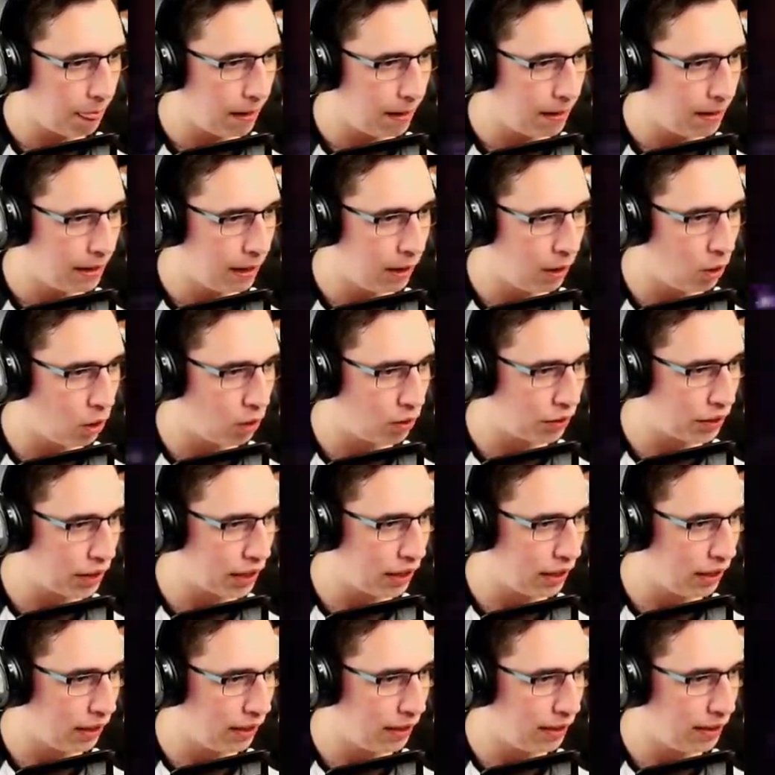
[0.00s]
A little
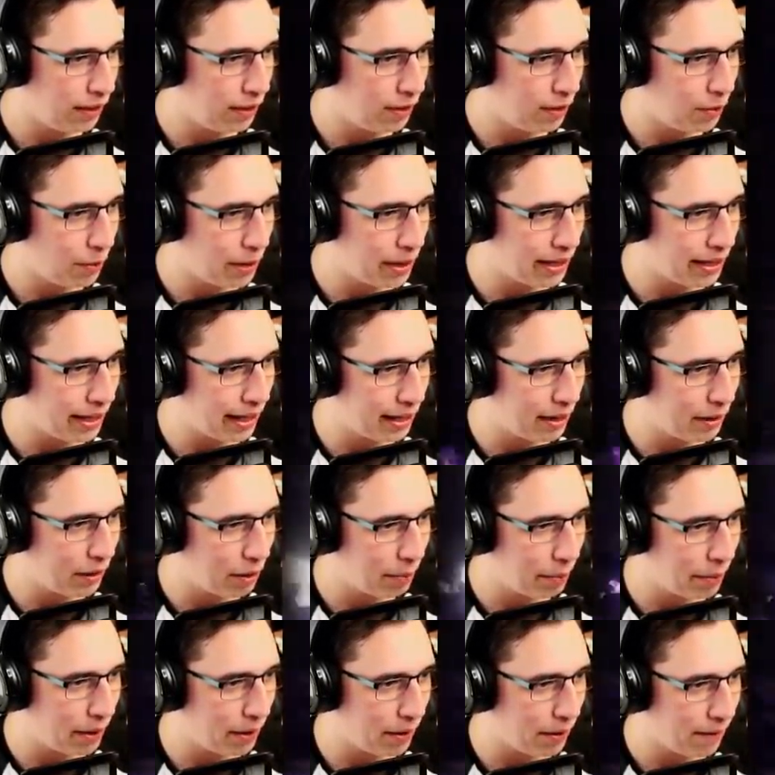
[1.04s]
overkill. We can get it
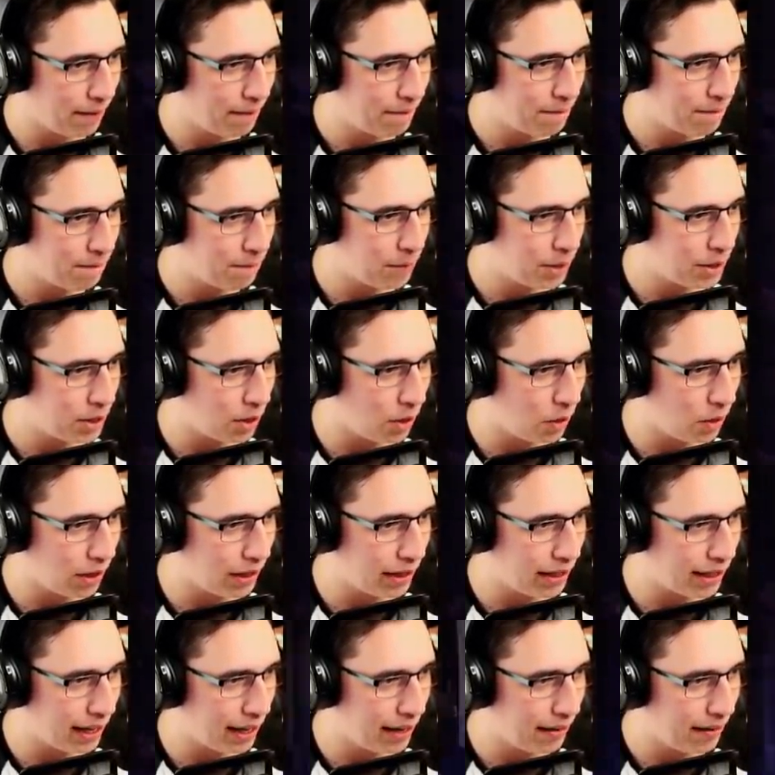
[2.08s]
up here. We
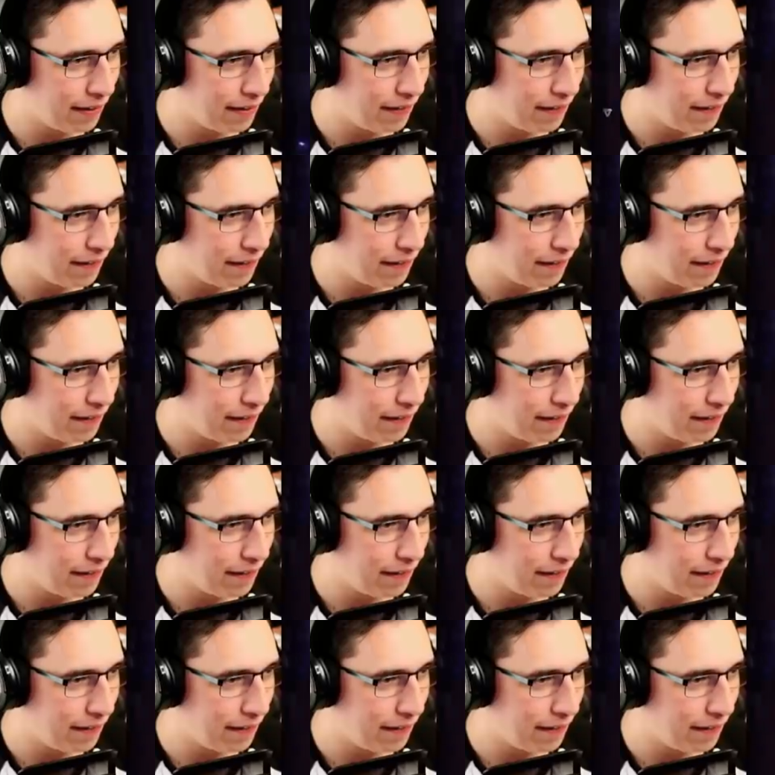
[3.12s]
totally can.